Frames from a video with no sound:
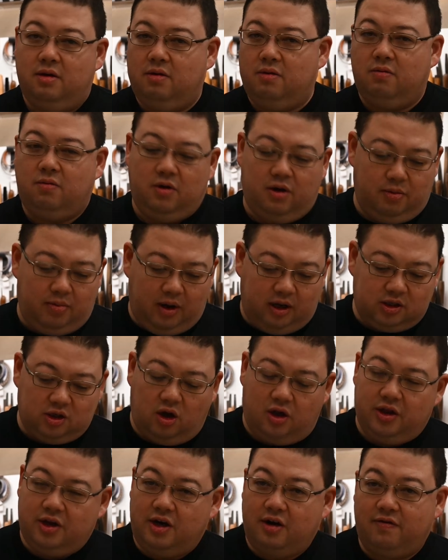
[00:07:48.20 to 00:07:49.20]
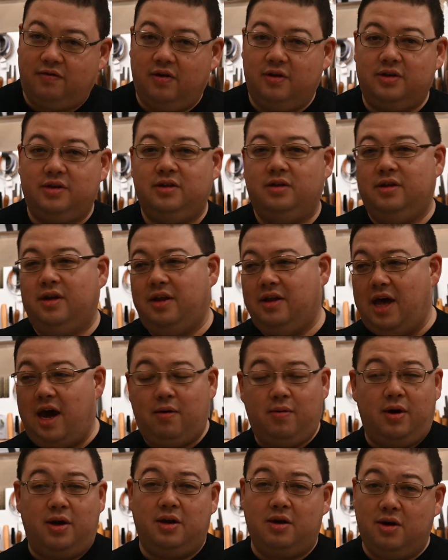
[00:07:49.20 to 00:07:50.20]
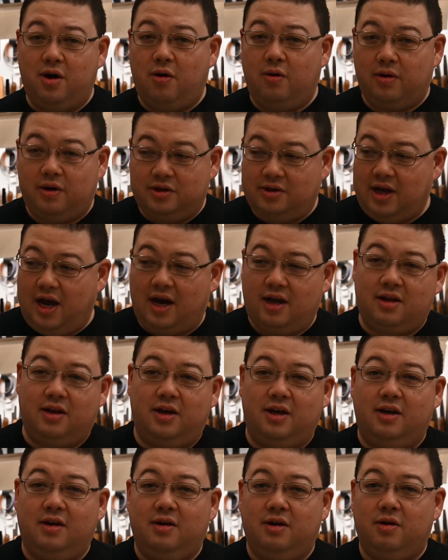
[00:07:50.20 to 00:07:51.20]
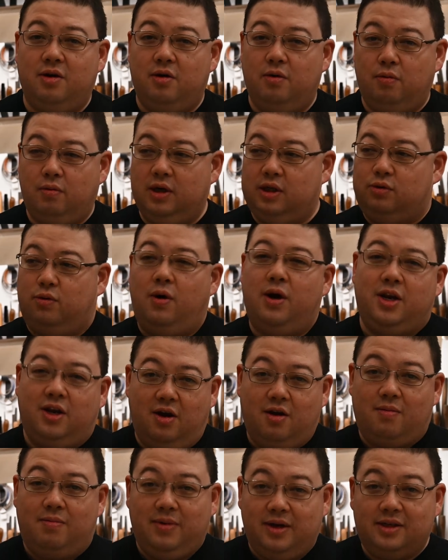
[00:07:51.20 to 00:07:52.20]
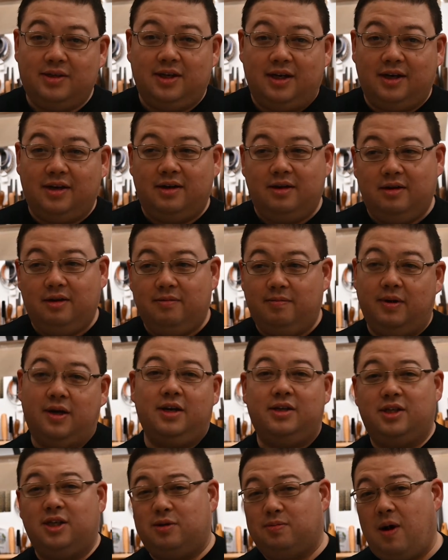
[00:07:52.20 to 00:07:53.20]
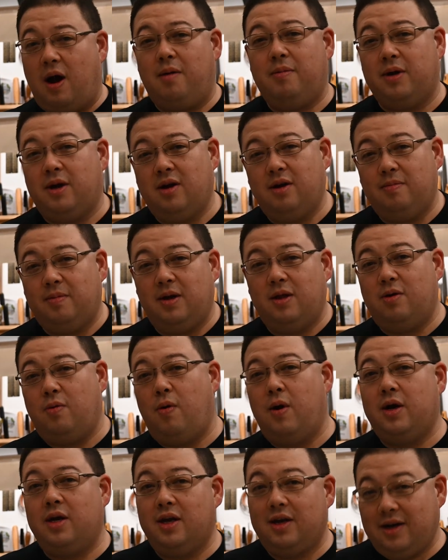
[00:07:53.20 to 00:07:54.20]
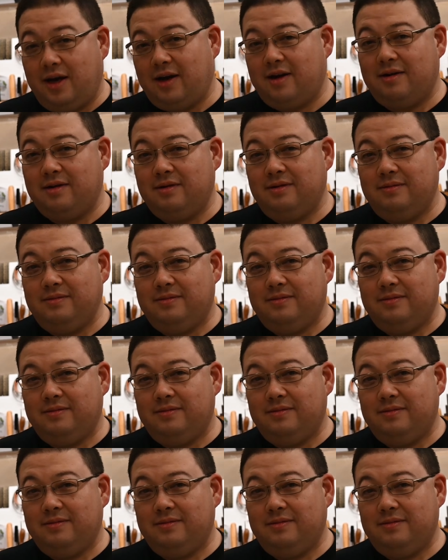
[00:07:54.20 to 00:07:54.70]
really makes all the difference. And that way you know exactly which one you're missing, because it's probably going to be the one you need.